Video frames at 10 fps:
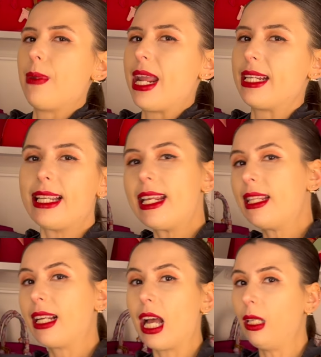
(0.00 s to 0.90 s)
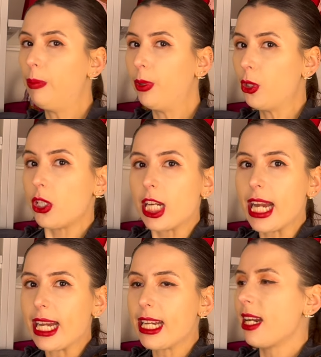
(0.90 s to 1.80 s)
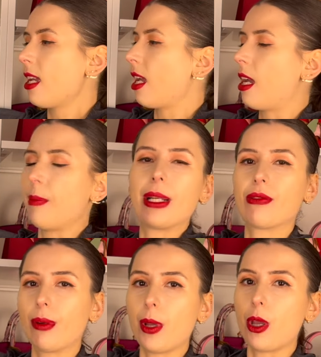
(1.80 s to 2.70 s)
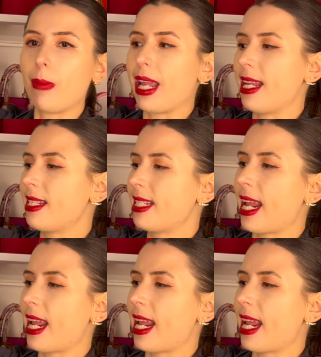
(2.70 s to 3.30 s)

It's in the color blue jean. It's from Hermes.